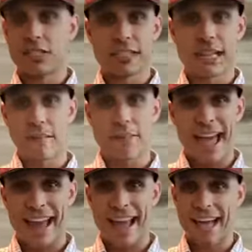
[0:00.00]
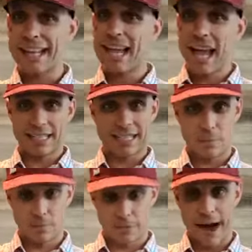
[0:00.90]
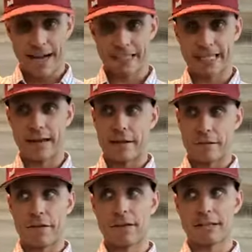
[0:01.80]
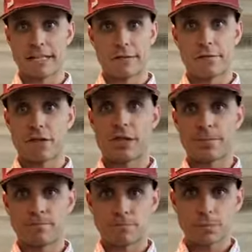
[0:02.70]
It's just that I'm bad at it because I don't practice it. It feels less efficient.